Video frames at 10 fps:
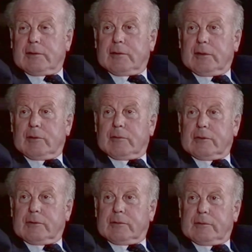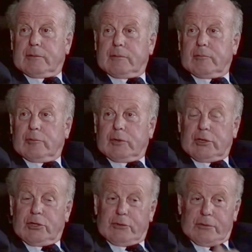which
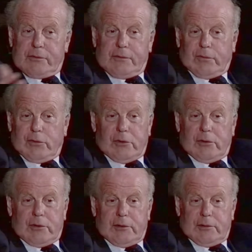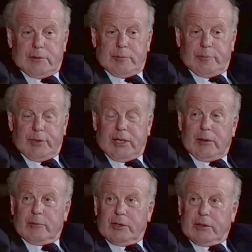would use for
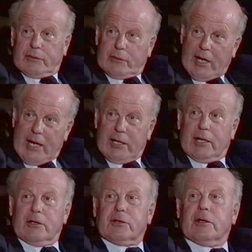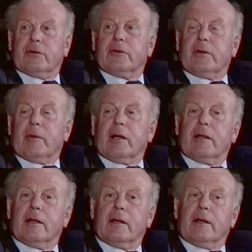pickup shots or handheld shots or something
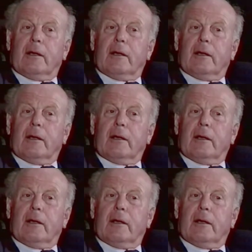like that.